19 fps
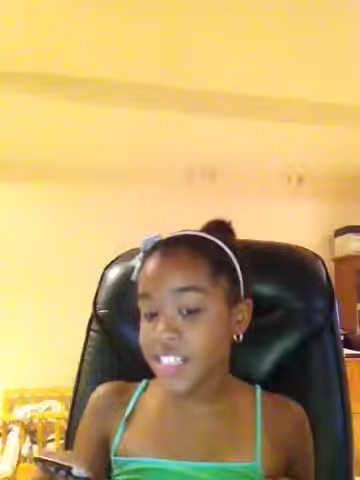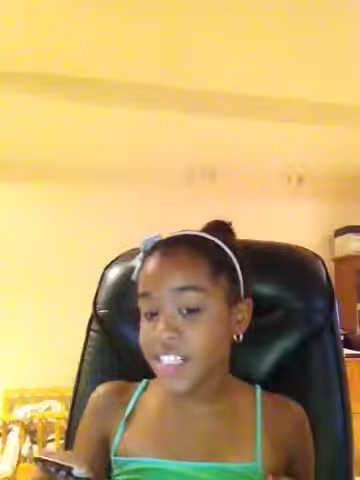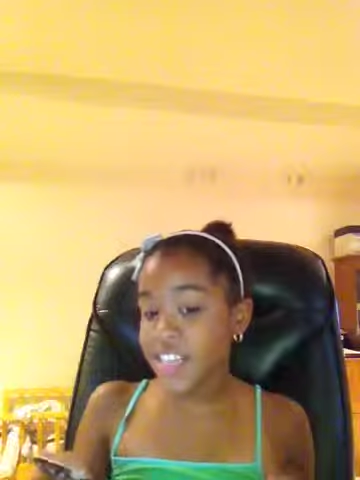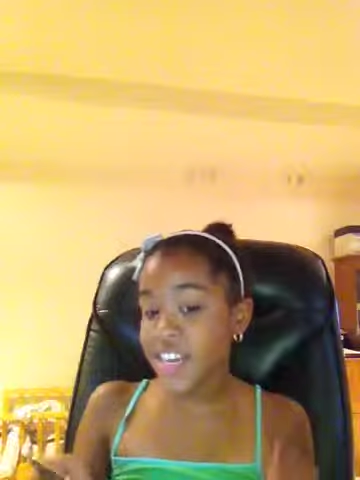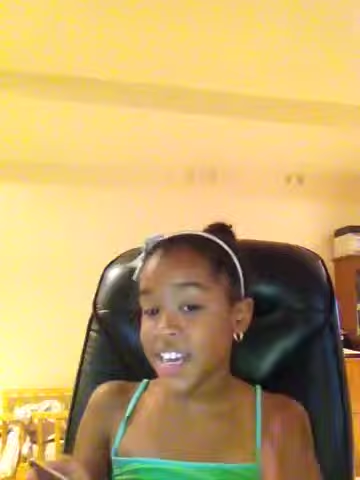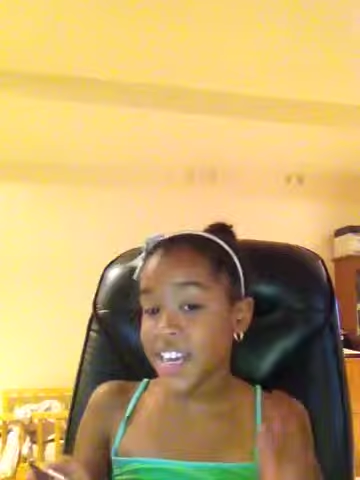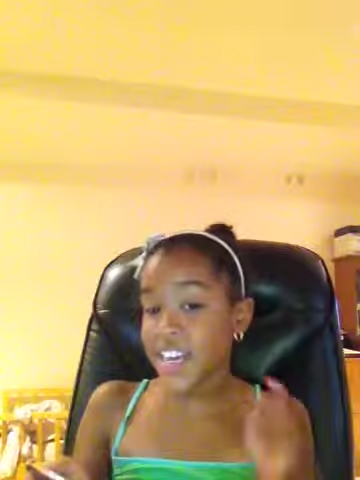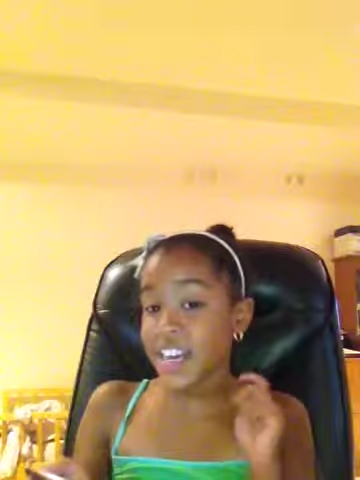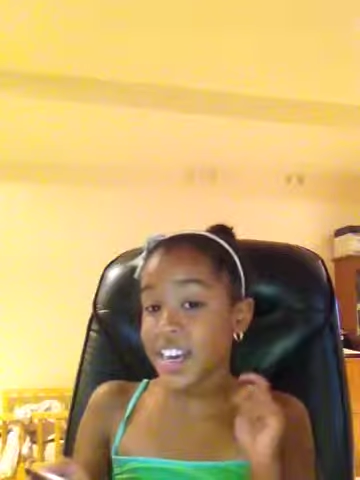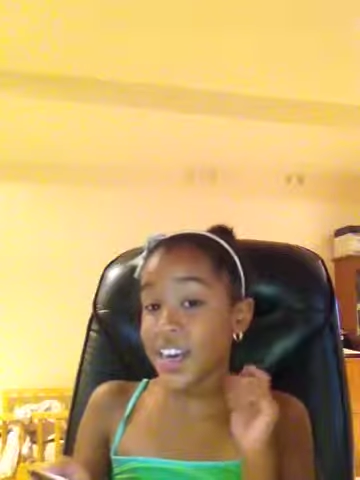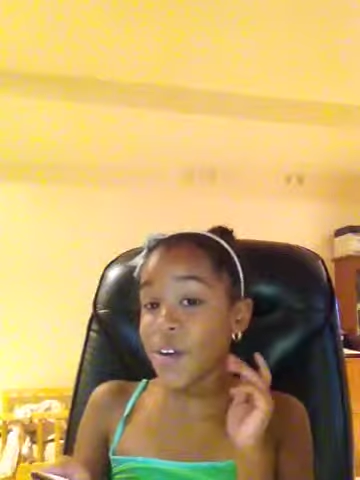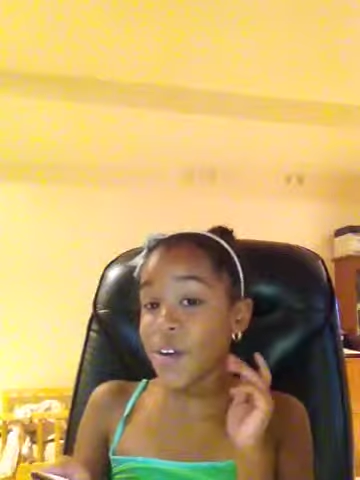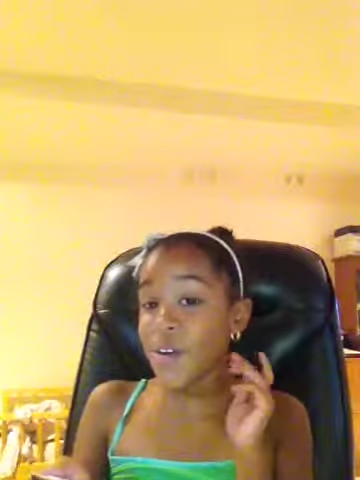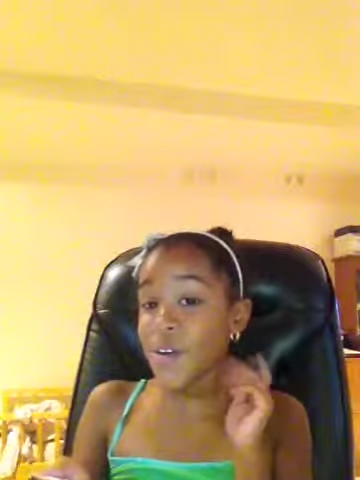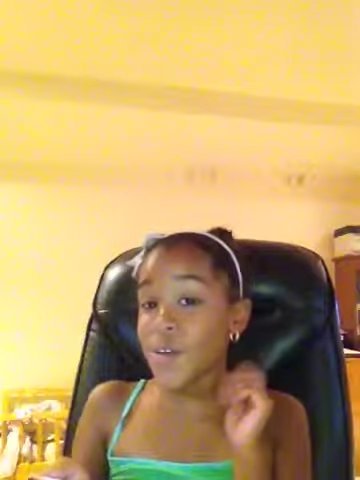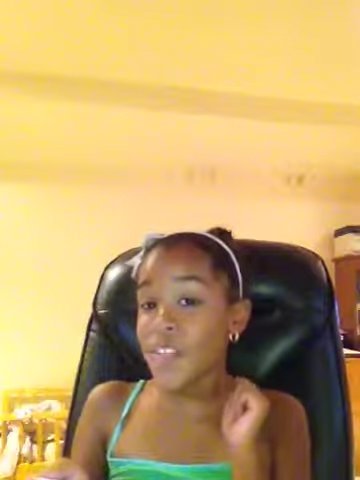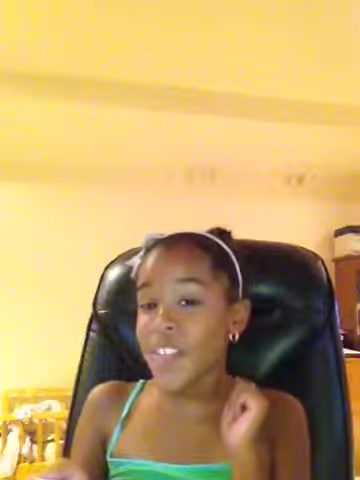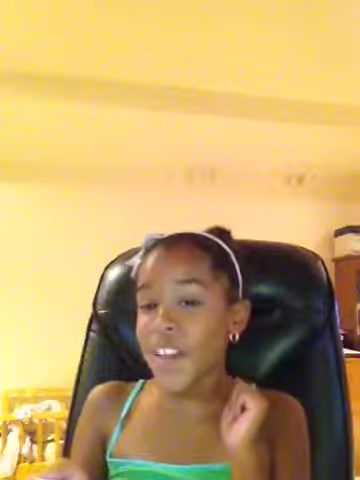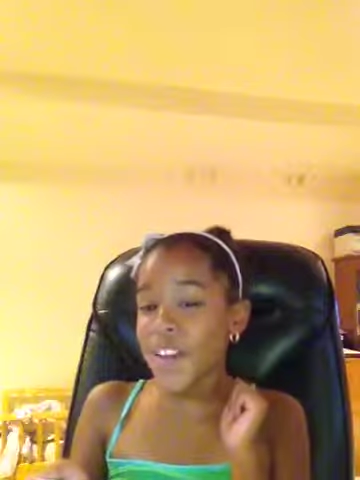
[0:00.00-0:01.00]
And I
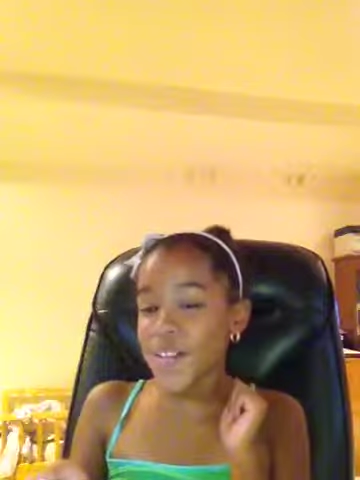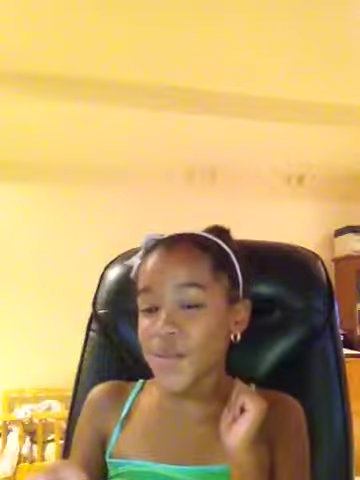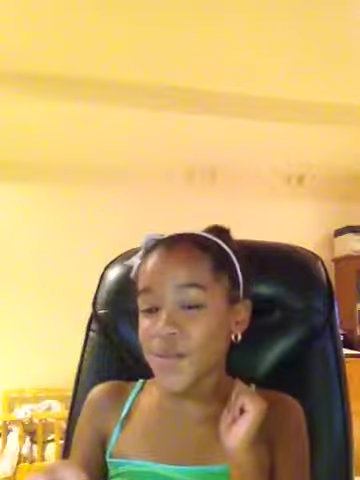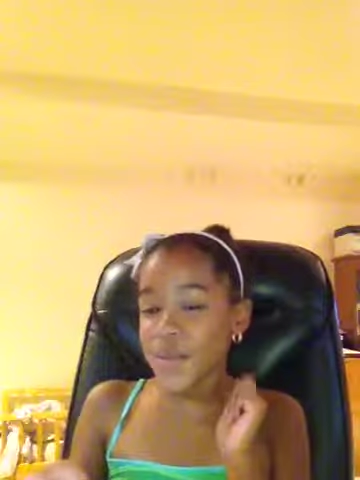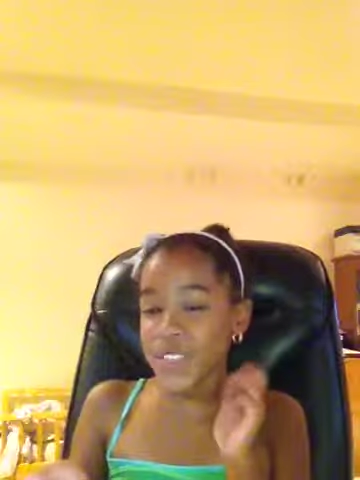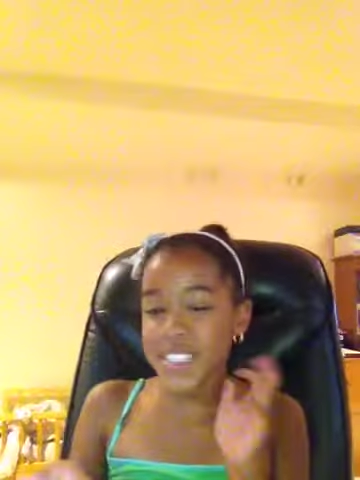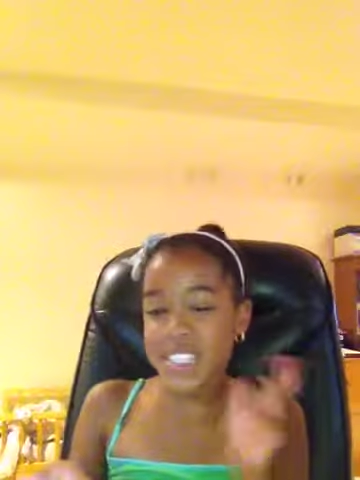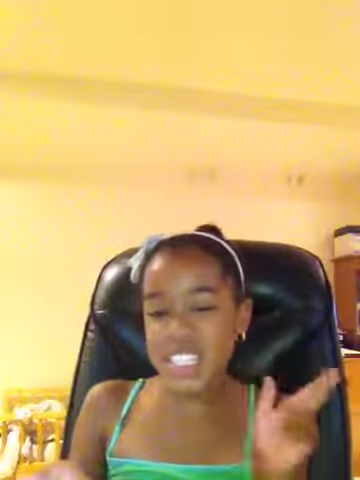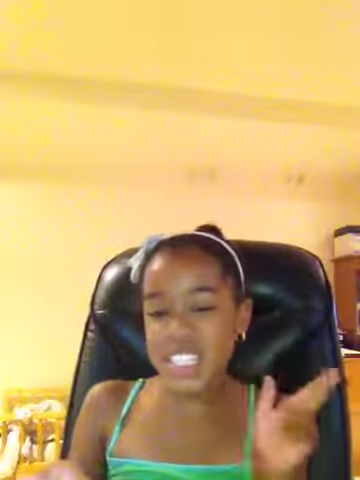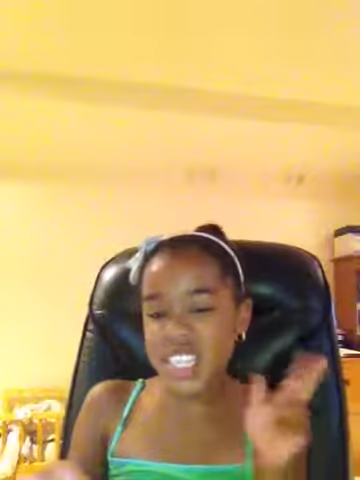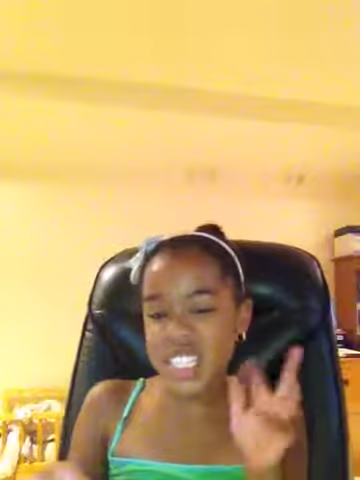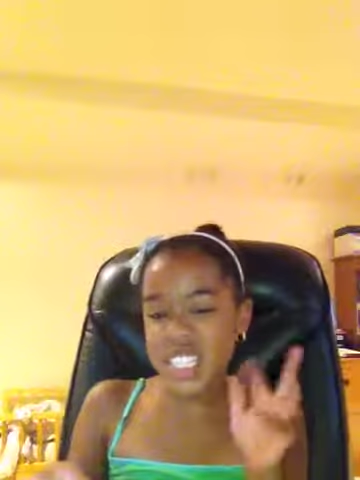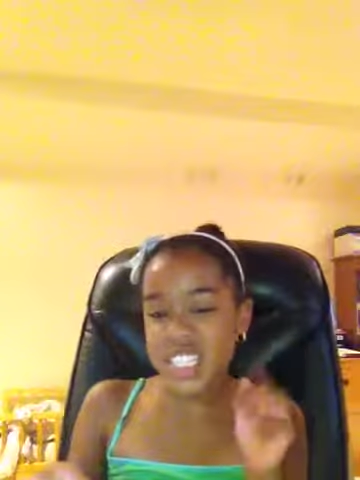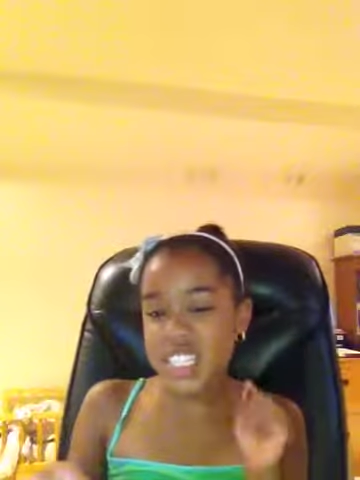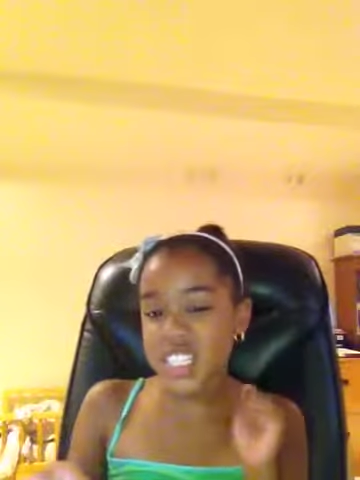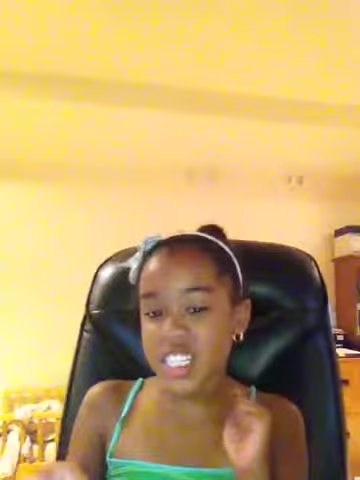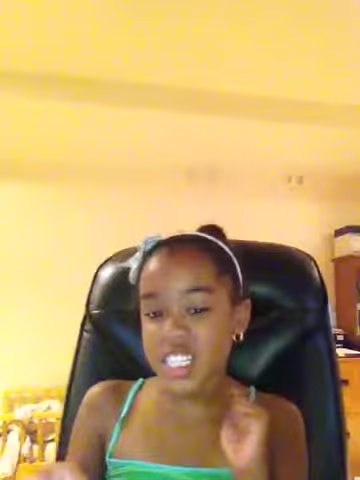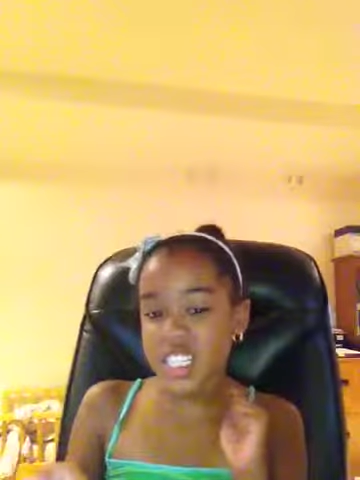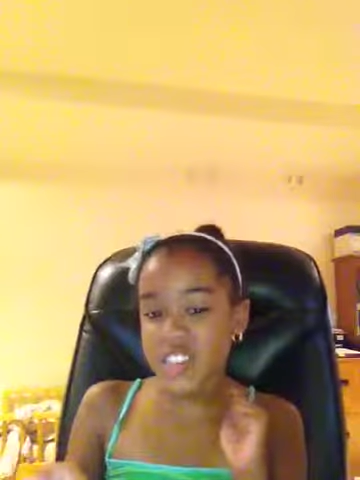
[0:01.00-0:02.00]
know that wasn't as
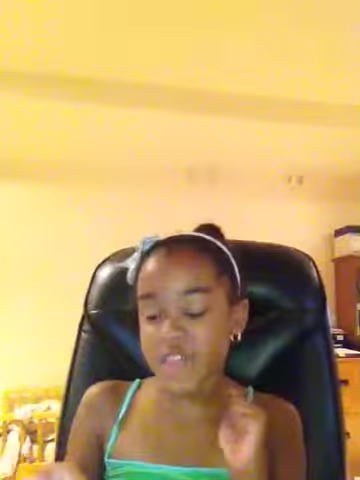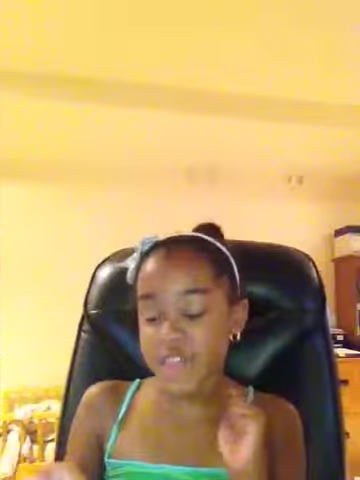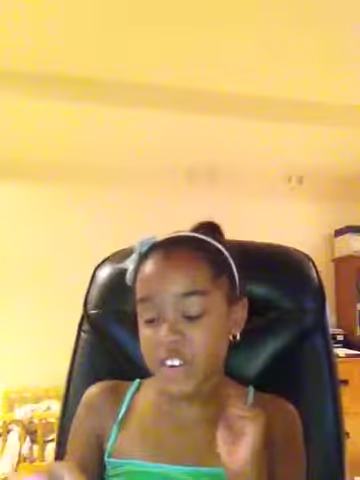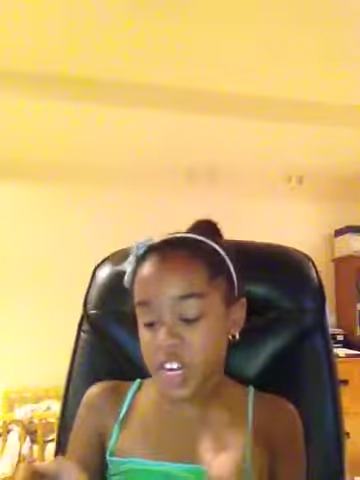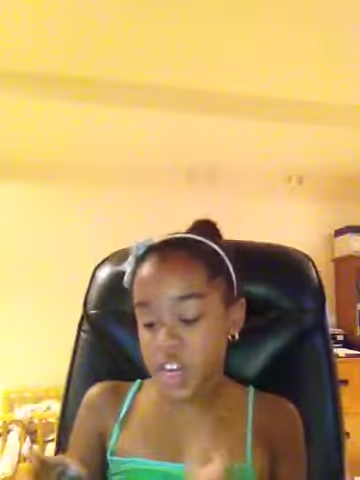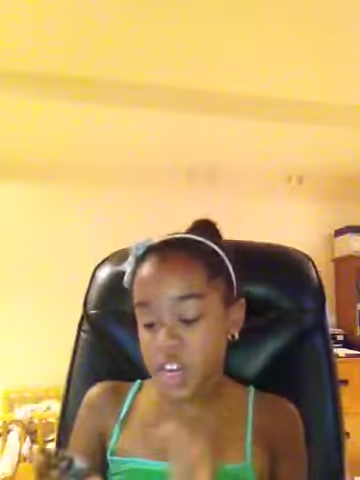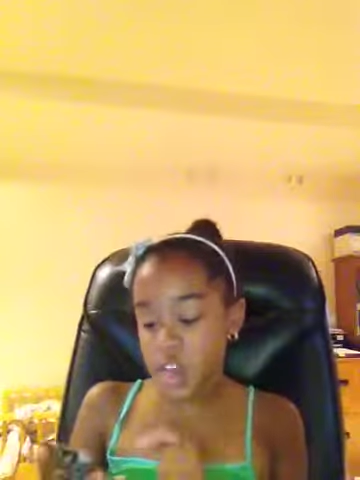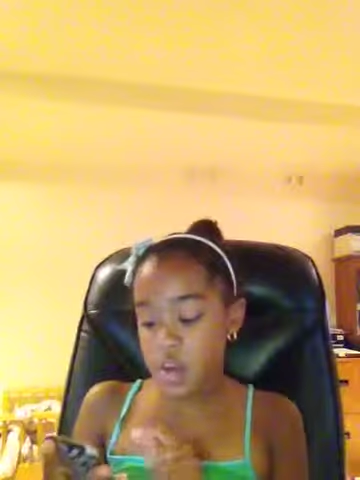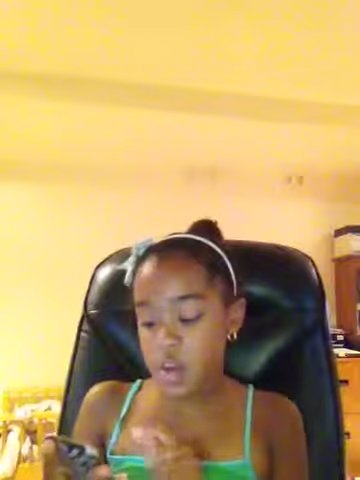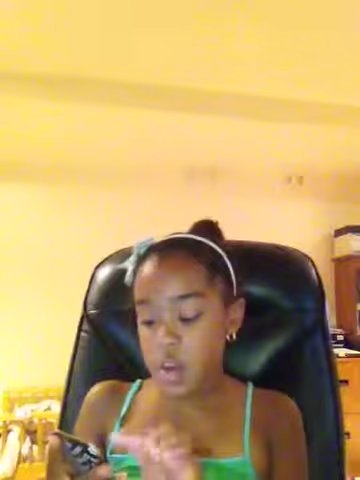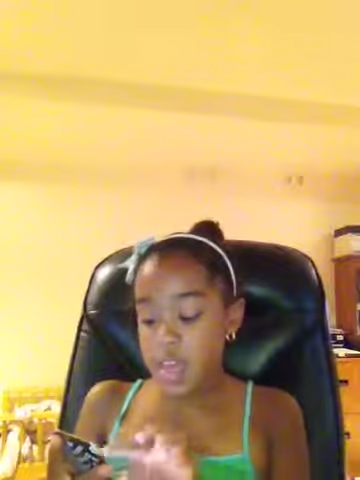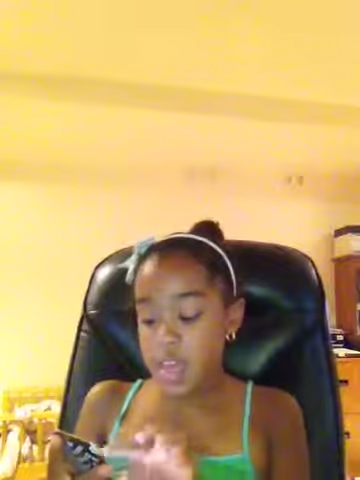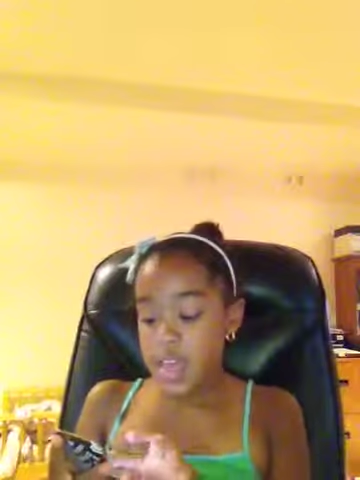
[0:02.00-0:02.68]
long as the video.